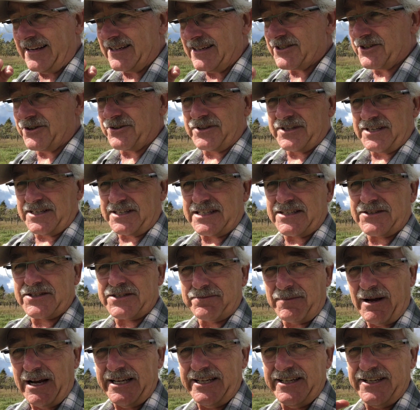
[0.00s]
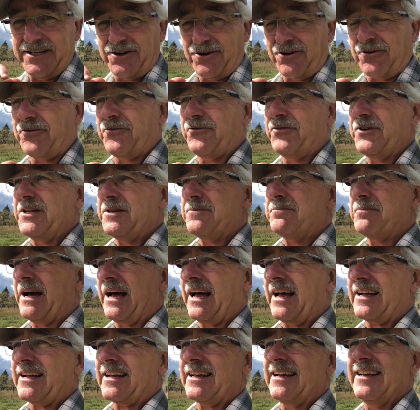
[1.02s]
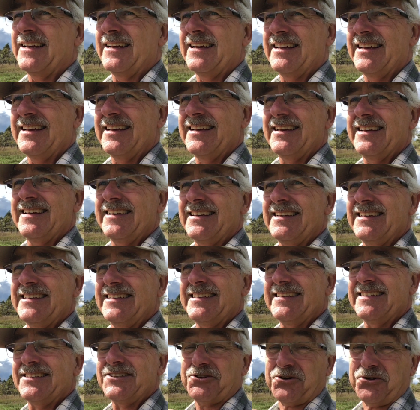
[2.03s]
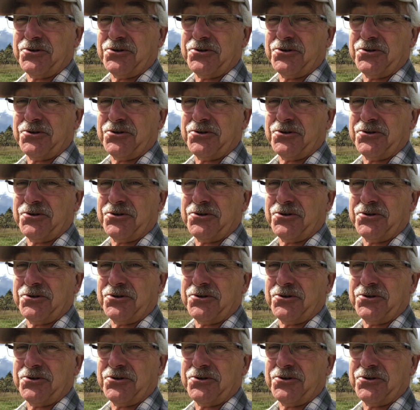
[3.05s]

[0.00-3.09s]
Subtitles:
So this is my year of feedback. 2